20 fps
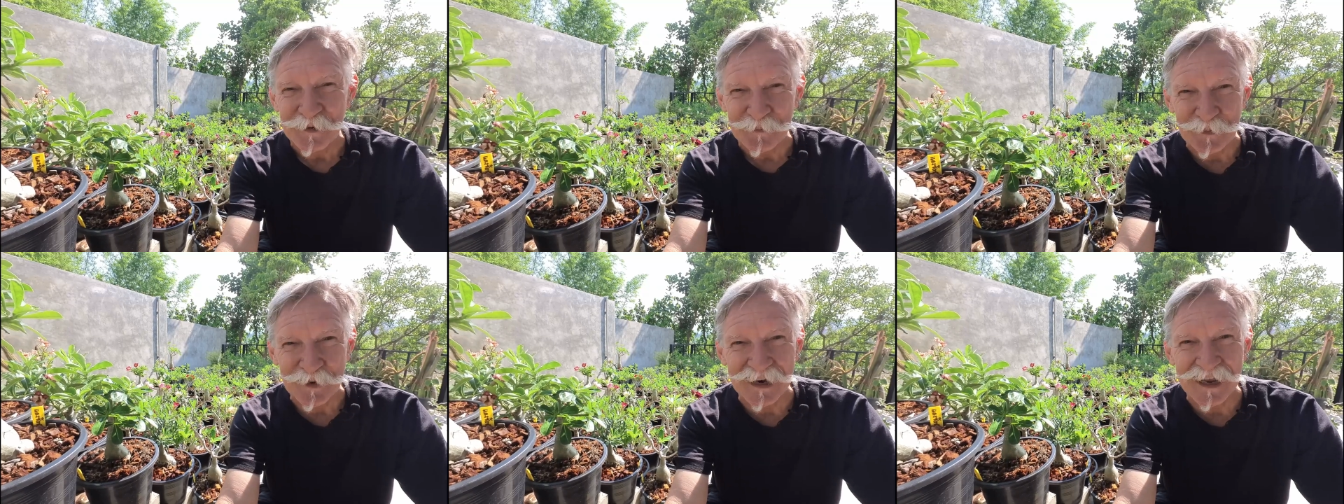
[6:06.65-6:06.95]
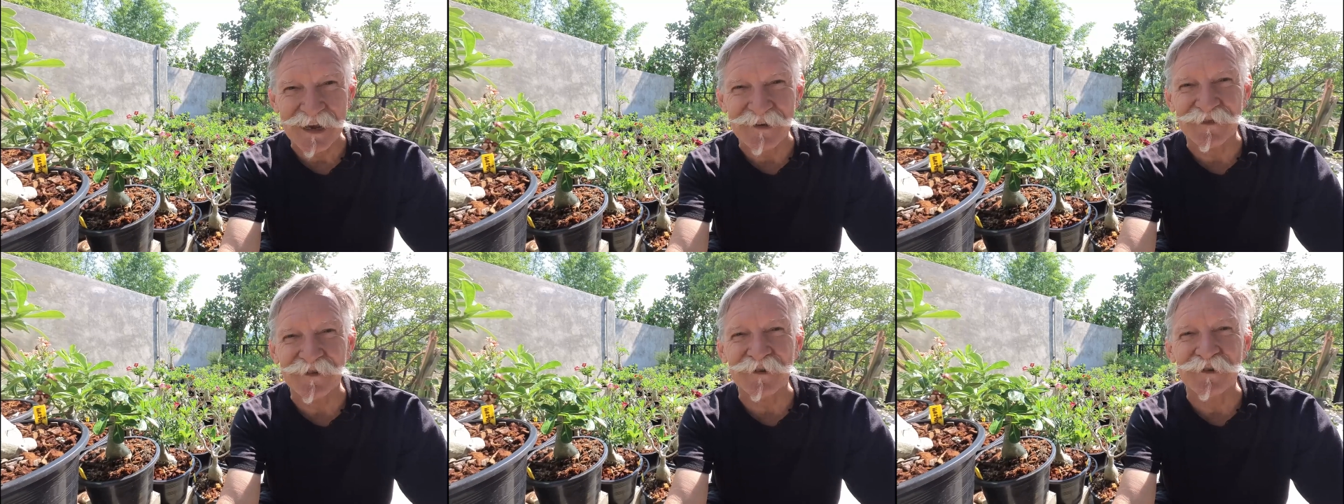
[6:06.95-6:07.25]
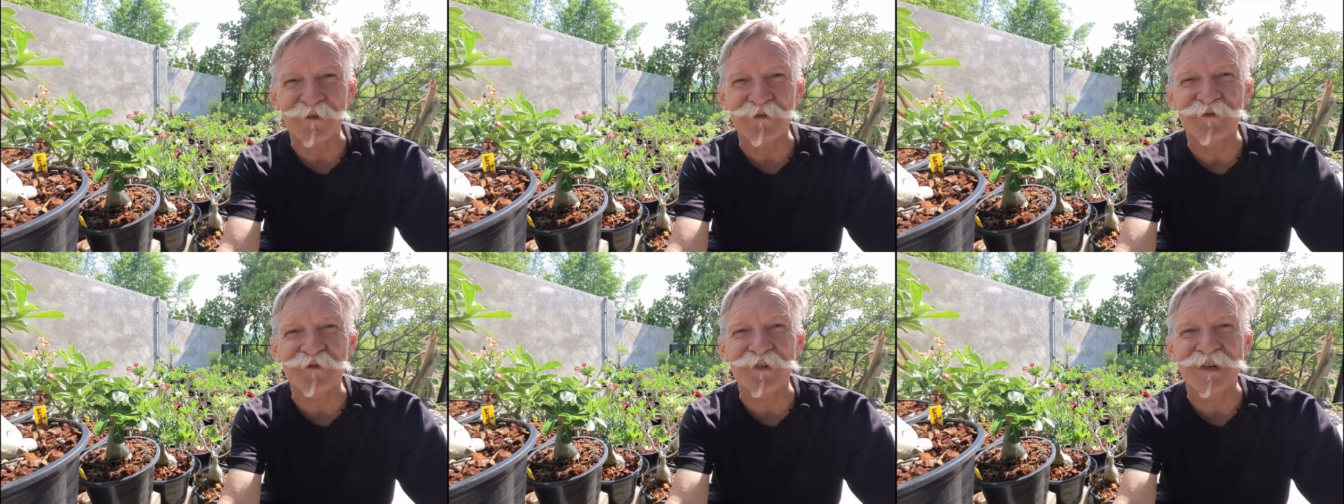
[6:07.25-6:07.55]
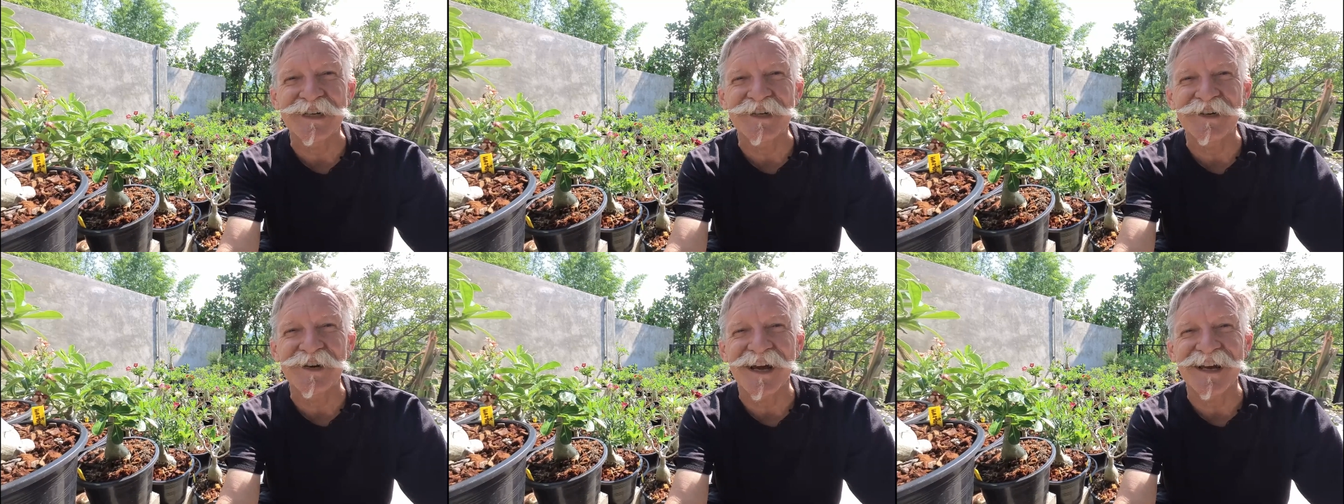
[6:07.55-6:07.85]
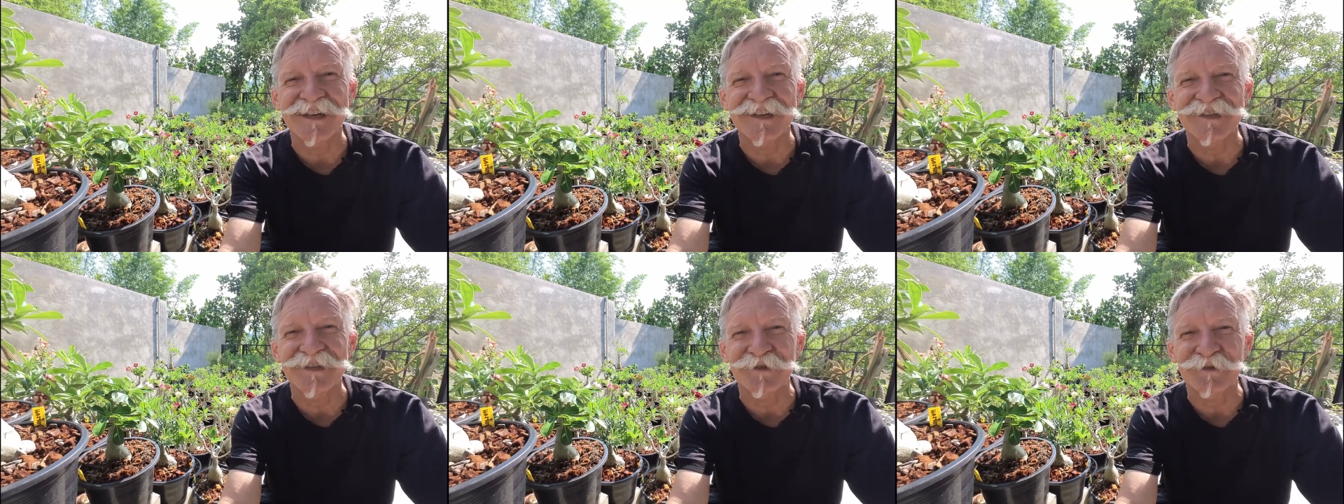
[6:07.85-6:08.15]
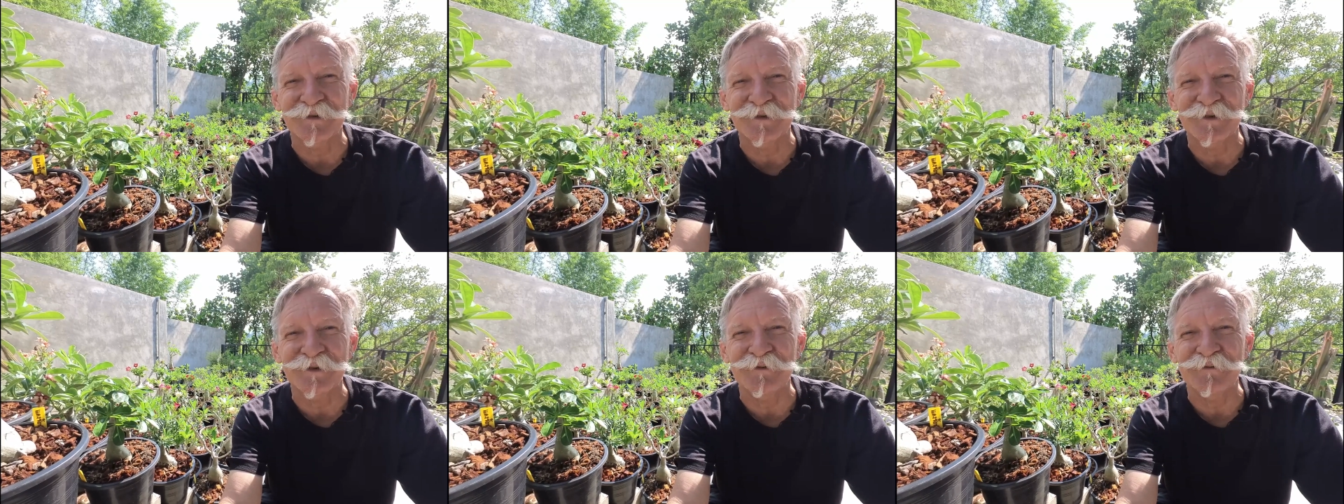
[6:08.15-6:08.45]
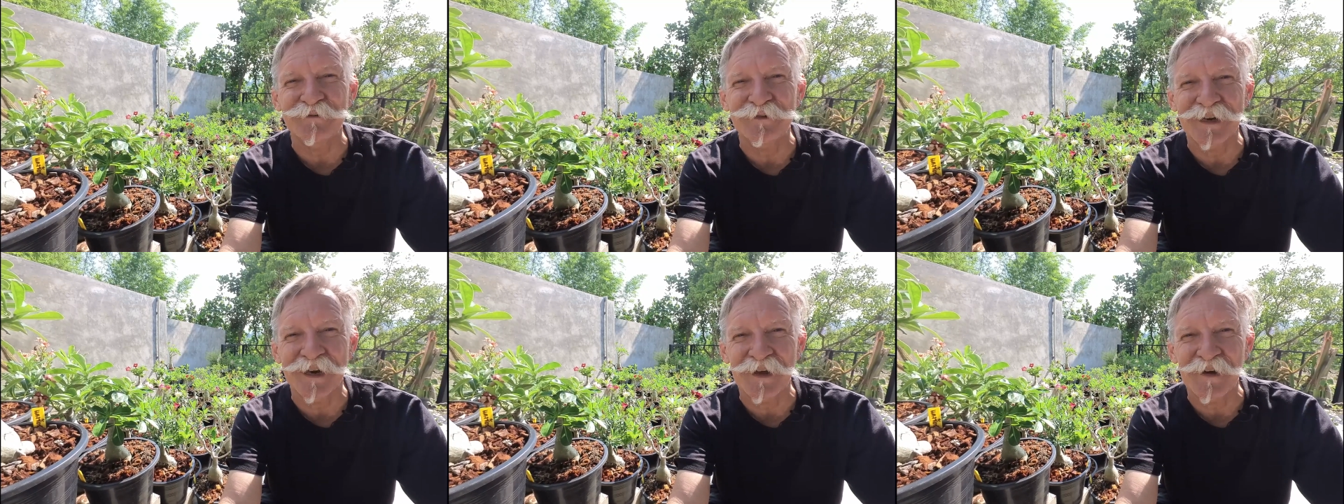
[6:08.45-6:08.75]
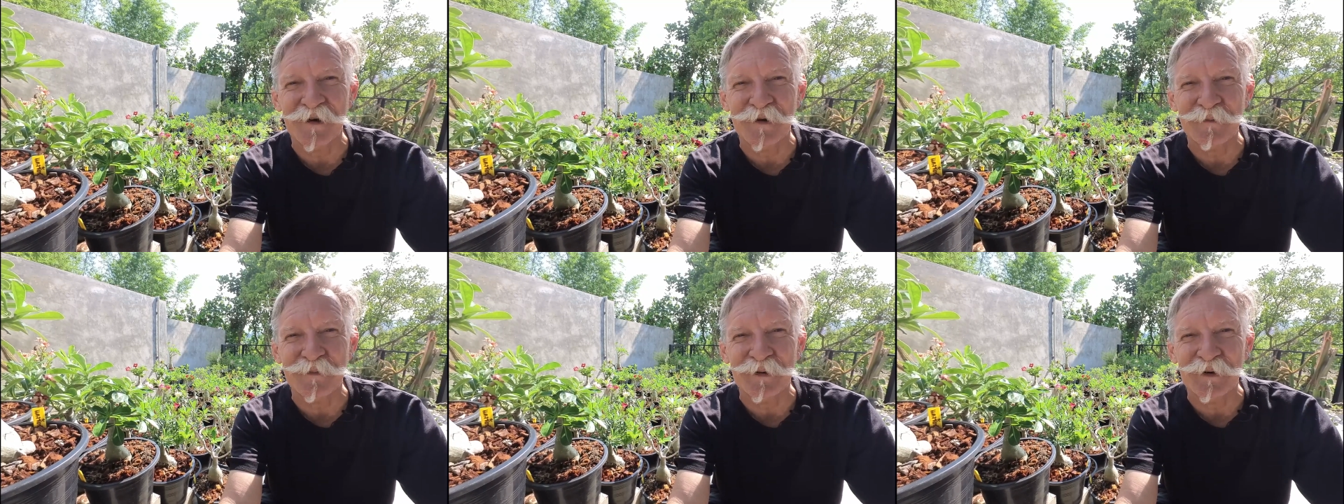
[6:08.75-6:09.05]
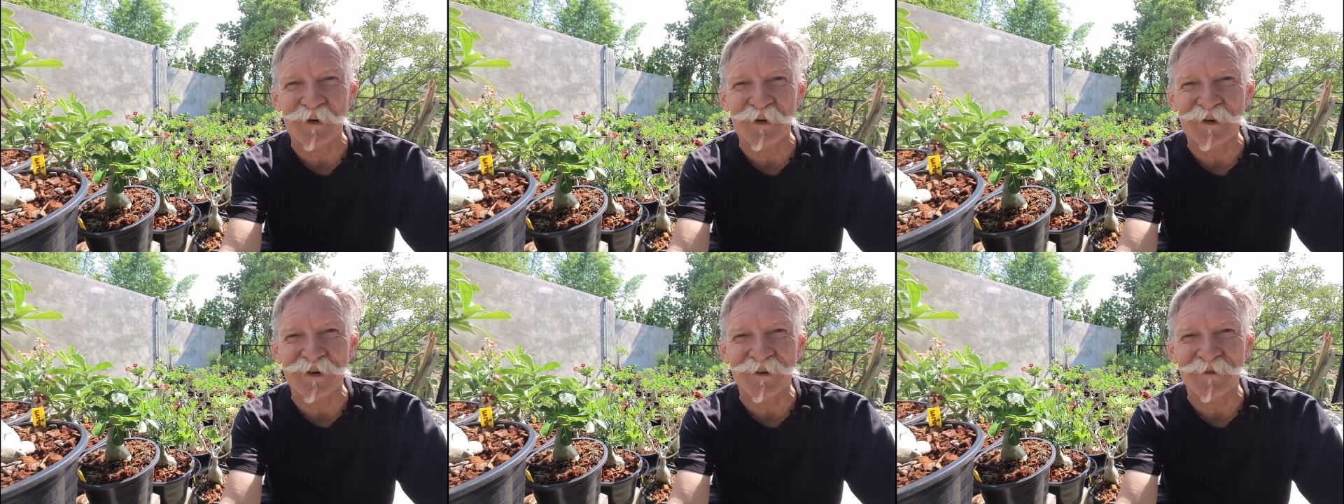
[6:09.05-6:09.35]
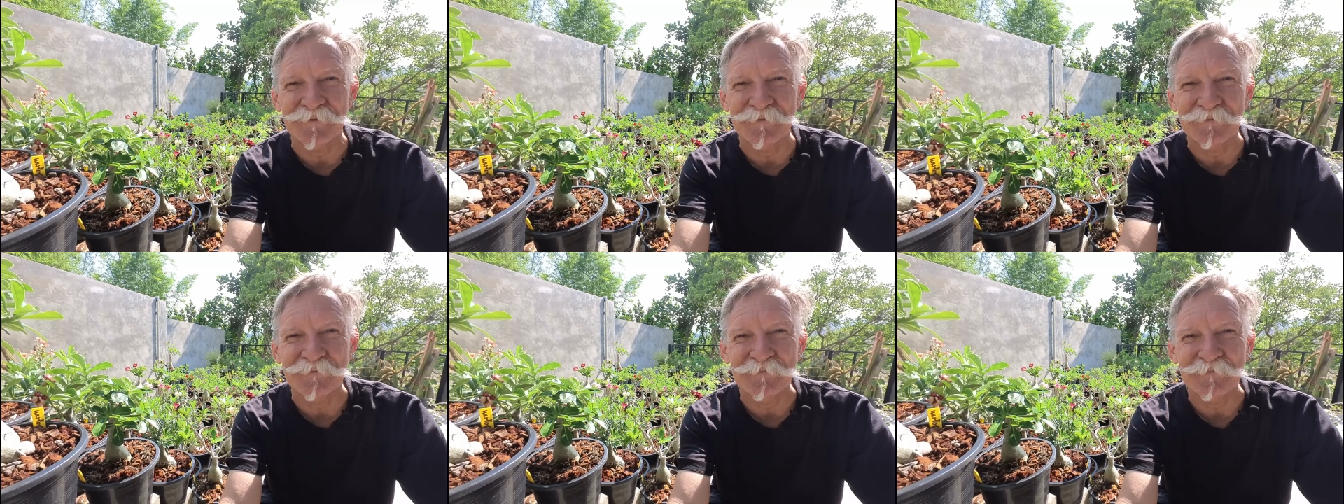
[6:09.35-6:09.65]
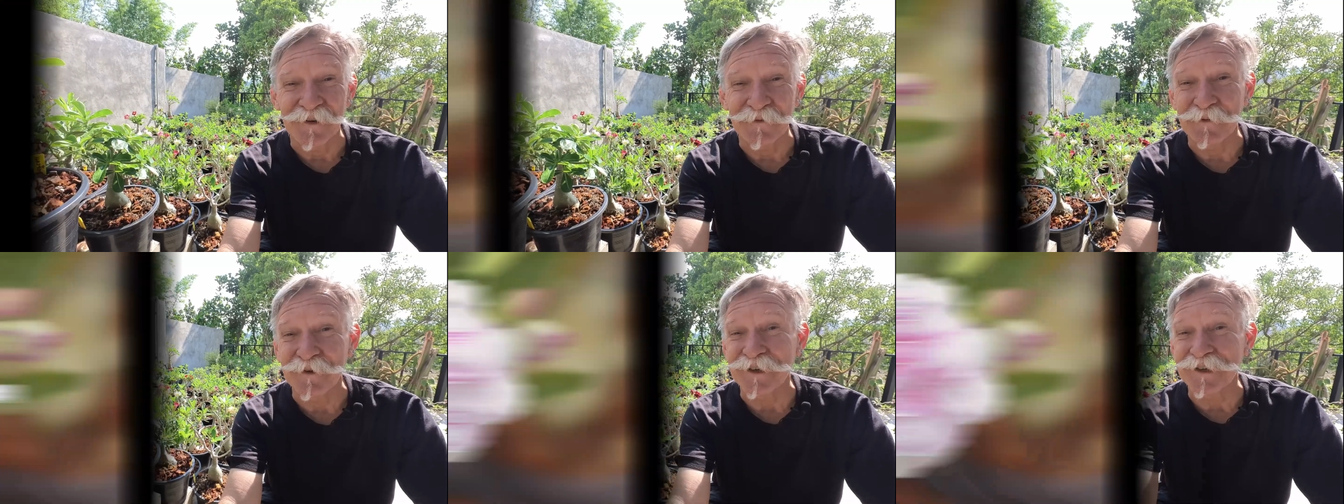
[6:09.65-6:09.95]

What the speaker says: but having good free draining soil will help a lot. And